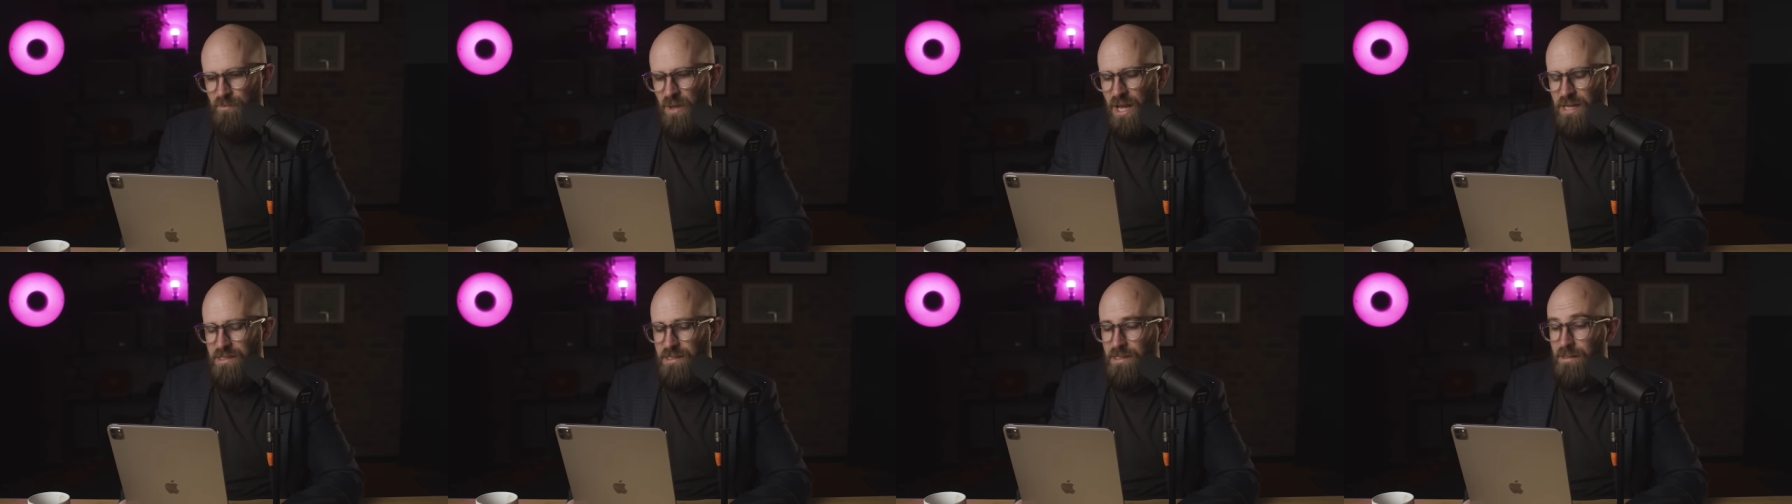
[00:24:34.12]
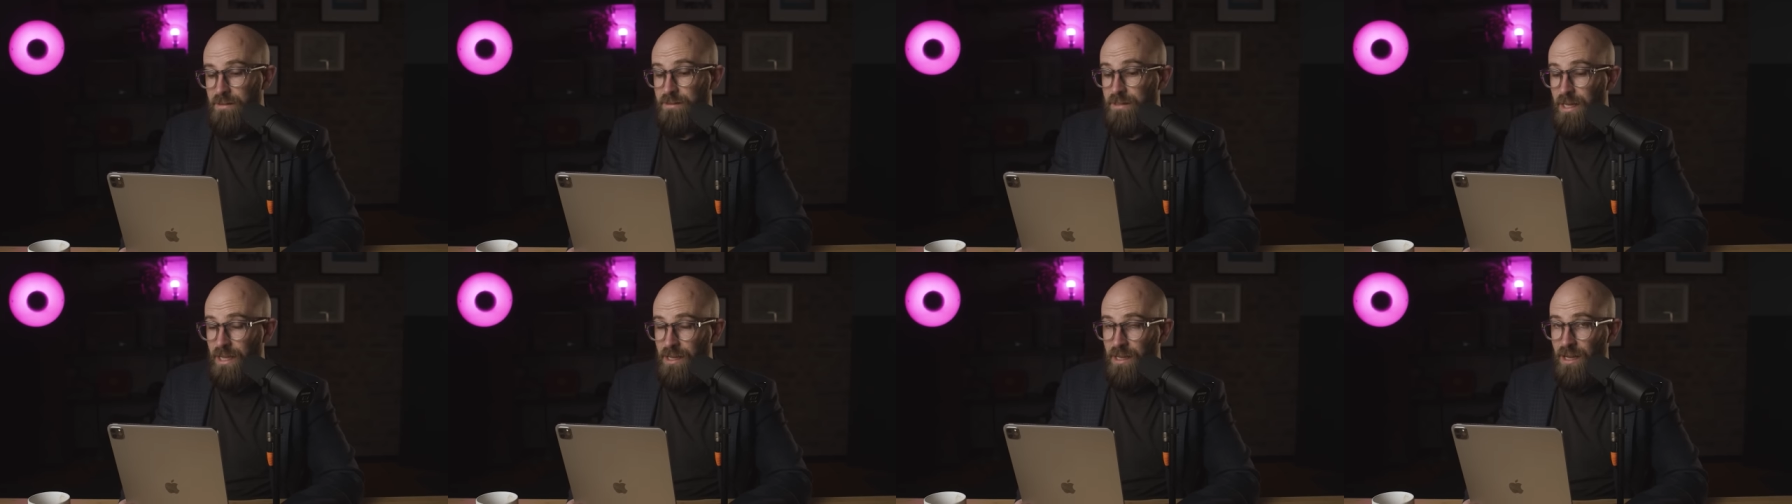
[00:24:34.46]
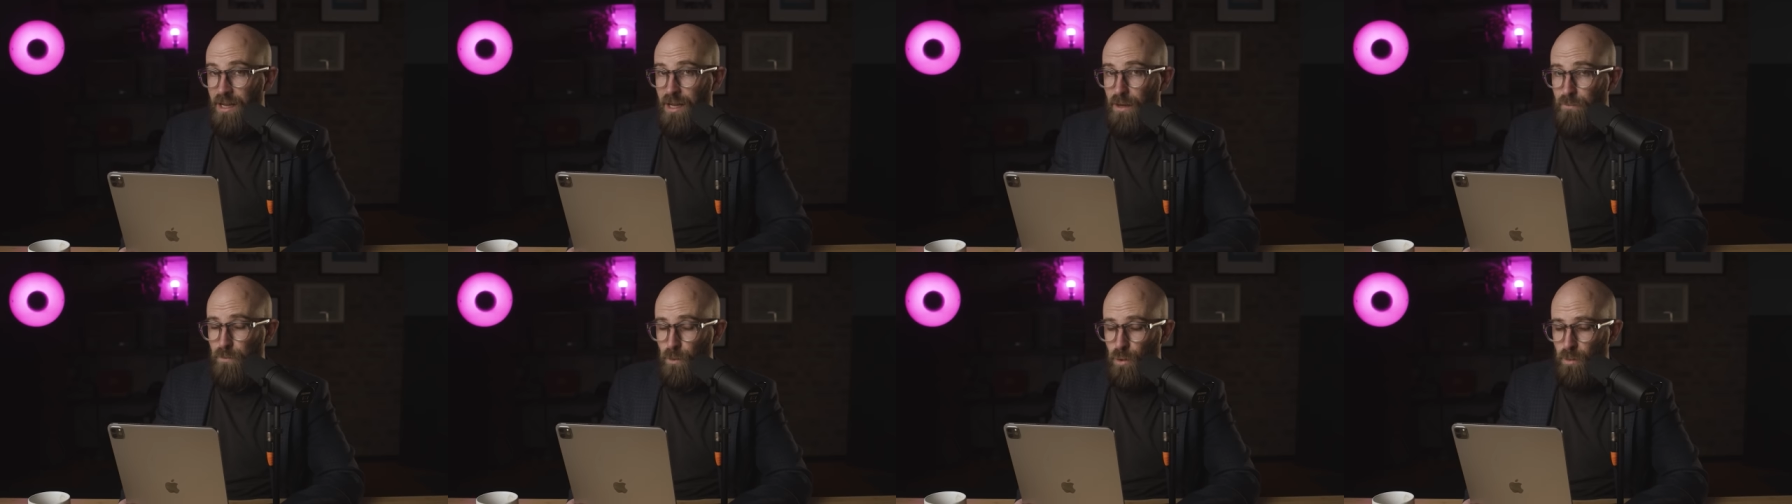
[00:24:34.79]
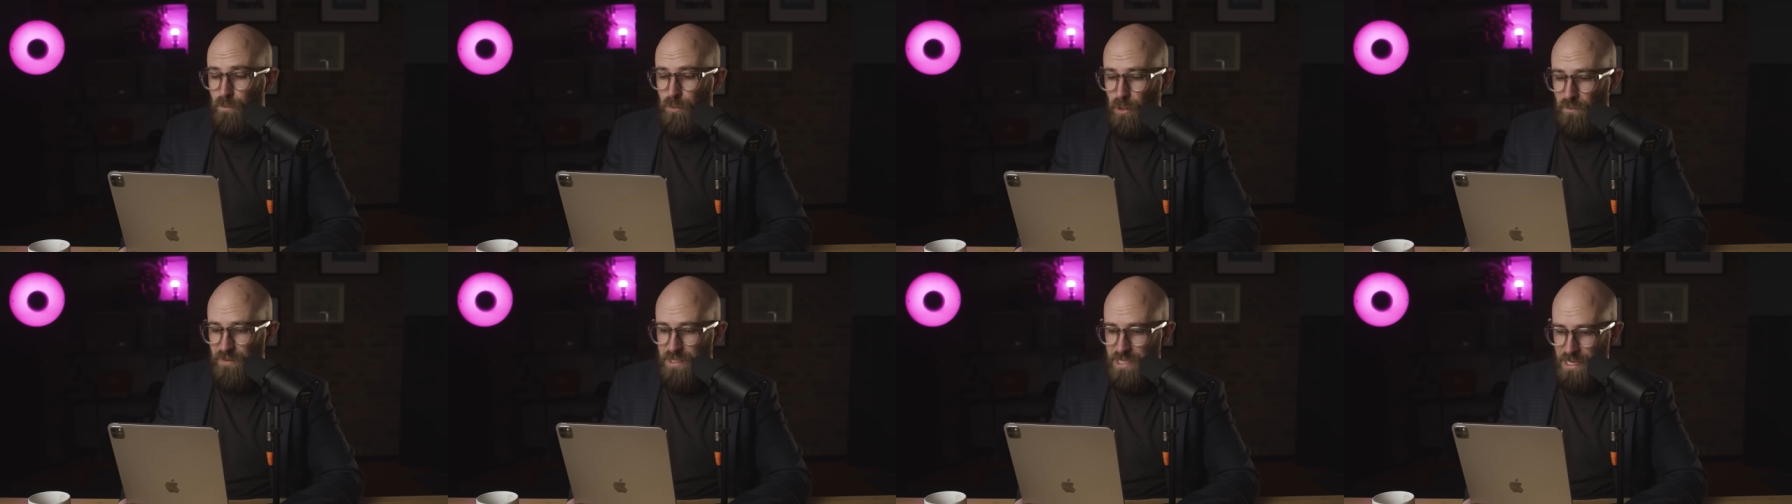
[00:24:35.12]
But they are
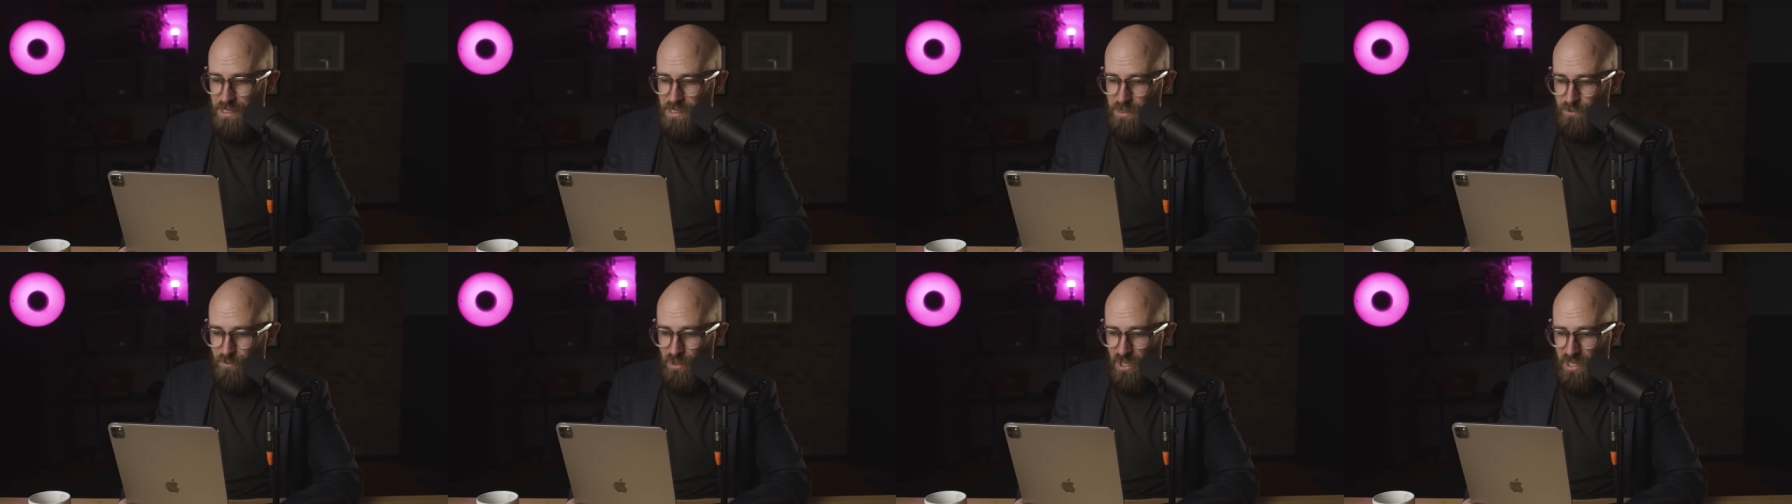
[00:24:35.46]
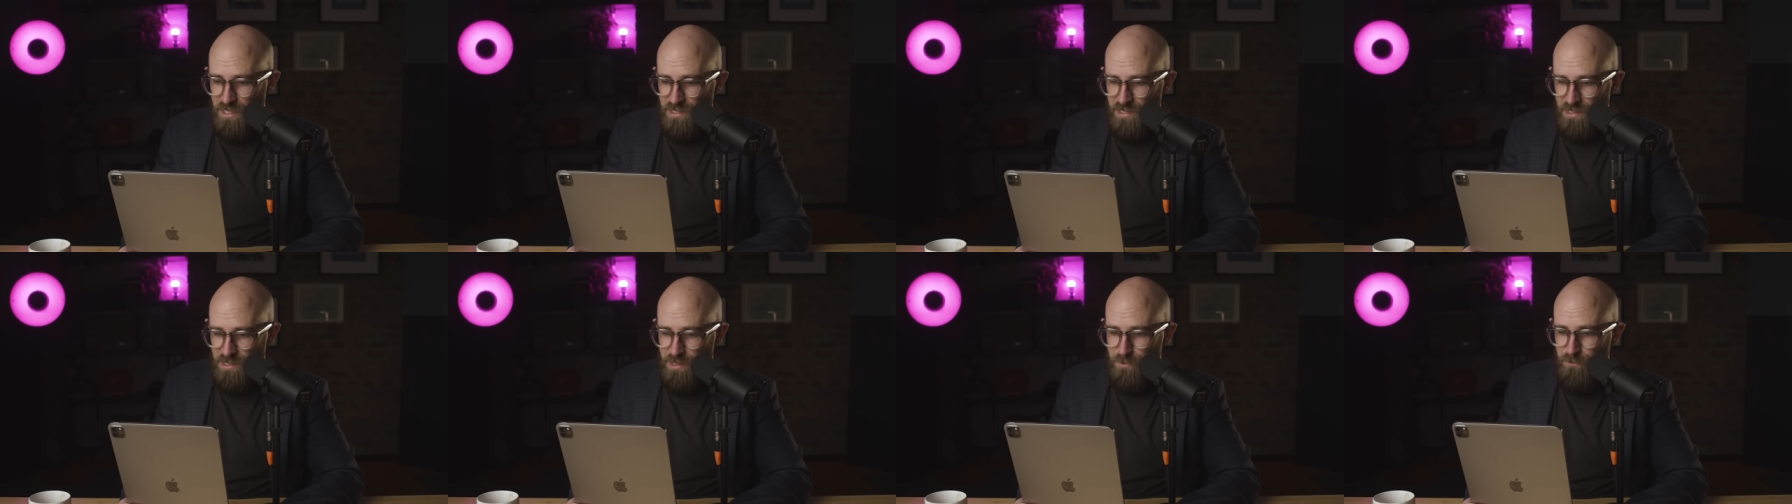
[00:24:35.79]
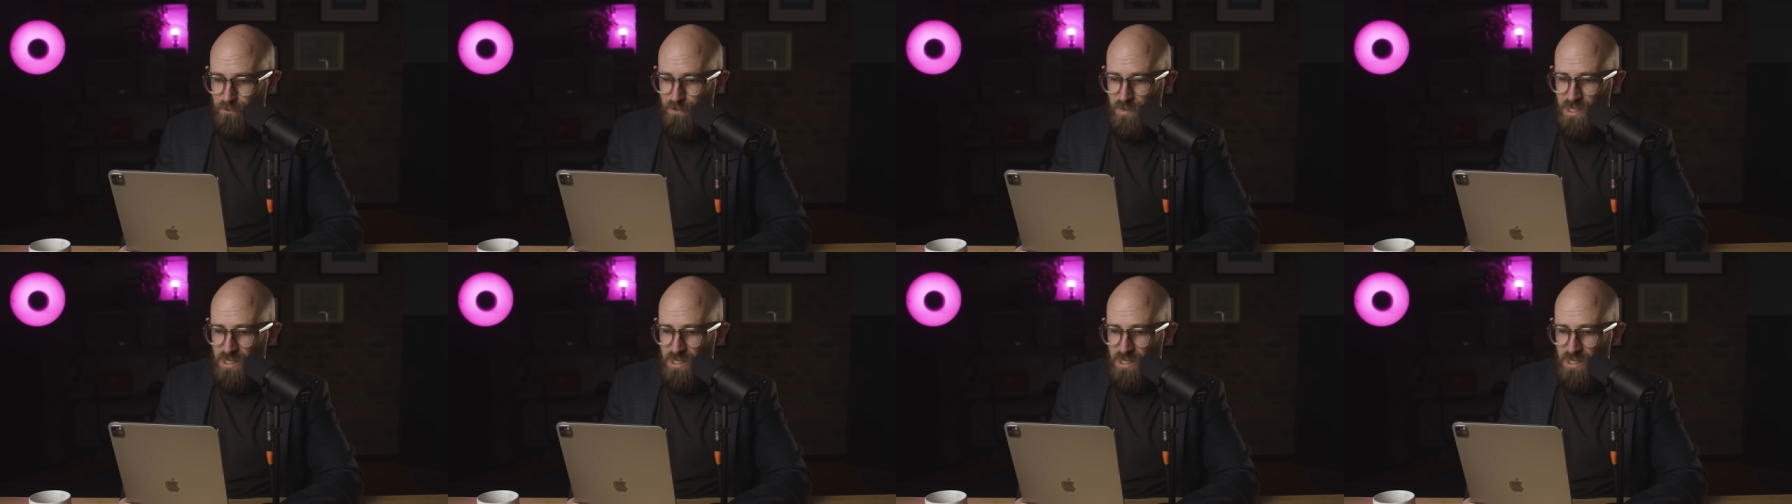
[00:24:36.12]
for-profit enterprises.